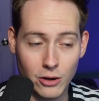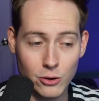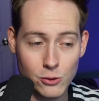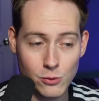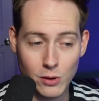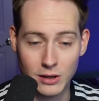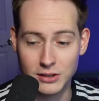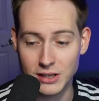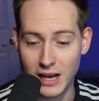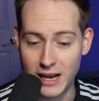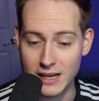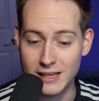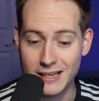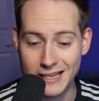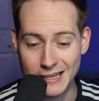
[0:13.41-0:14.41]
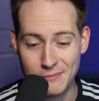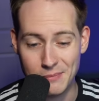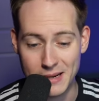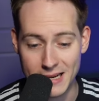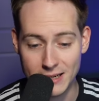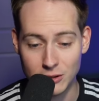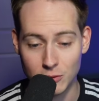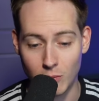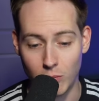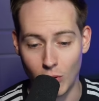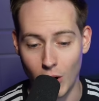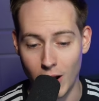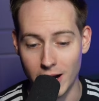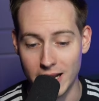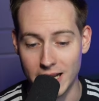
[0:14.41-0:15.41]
who was a key piece brought